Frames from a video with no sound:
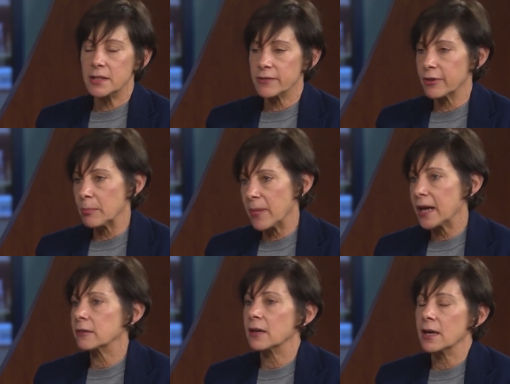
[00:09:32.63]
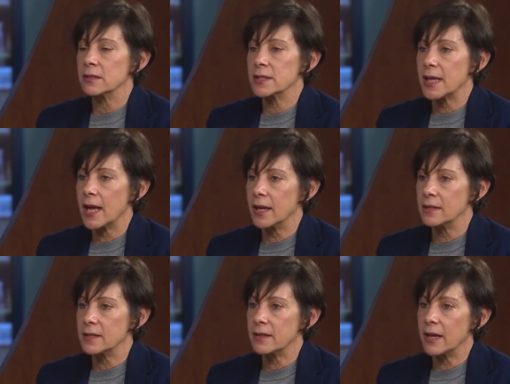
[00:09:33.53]
different backgrounds,
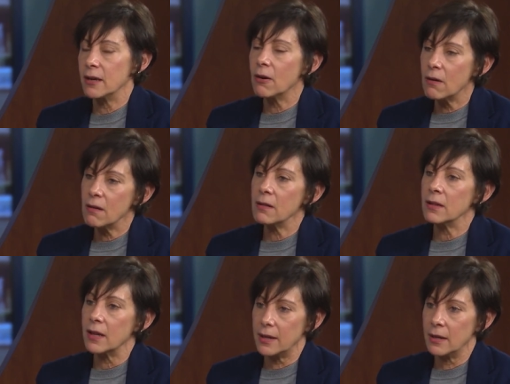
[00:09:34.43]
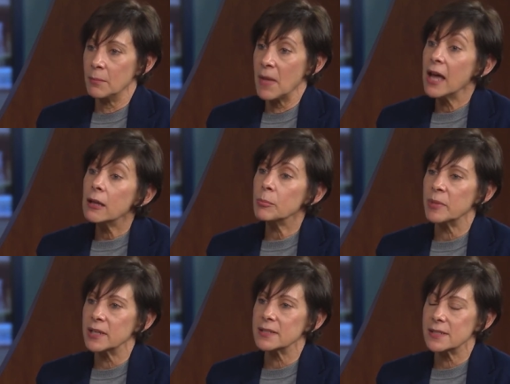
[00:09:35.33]
and they all um,
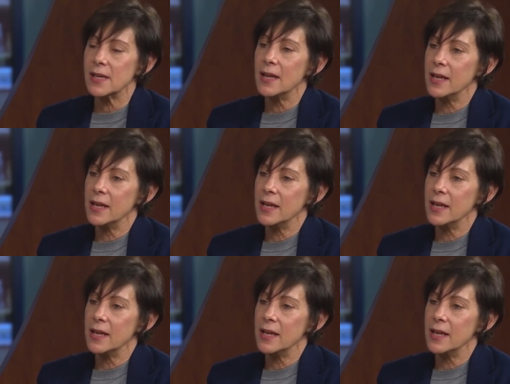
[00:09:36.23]
help us,